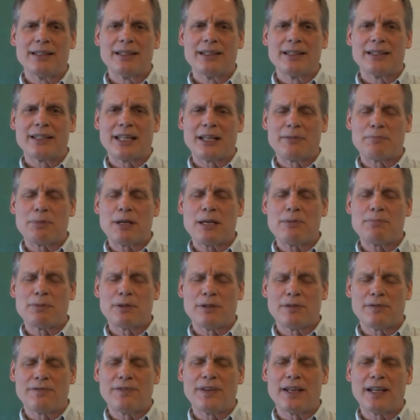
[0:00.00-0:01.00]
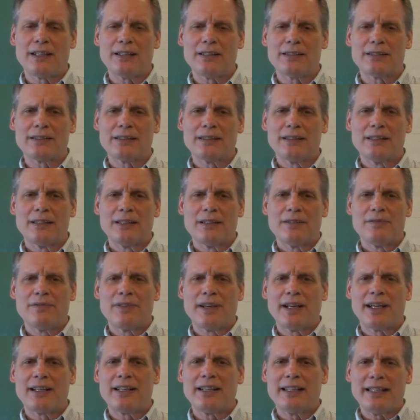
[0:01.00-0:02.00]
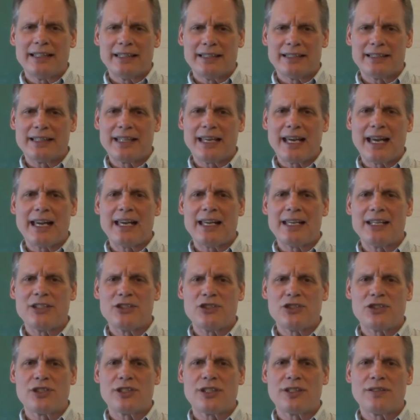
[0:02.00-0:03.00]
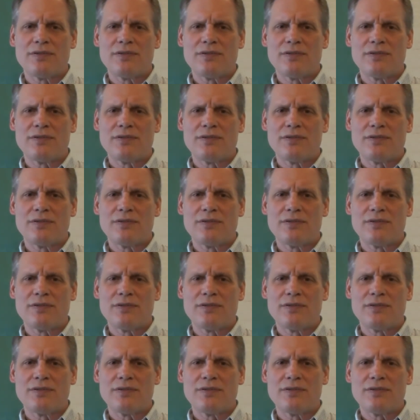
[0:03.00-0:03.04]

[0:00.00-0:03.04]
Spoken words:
that people felt very engaged,